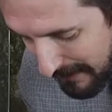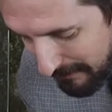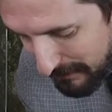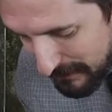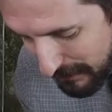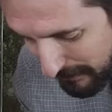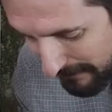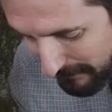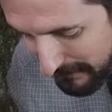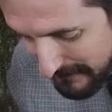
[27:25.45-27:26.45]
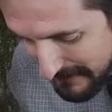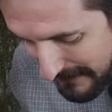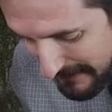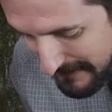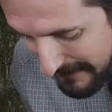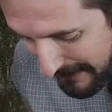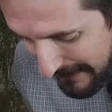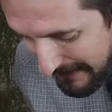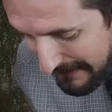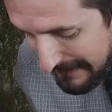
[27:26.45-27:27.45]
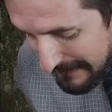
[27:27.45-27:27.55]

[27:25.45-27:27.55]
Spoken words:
I'm using gravel instead today.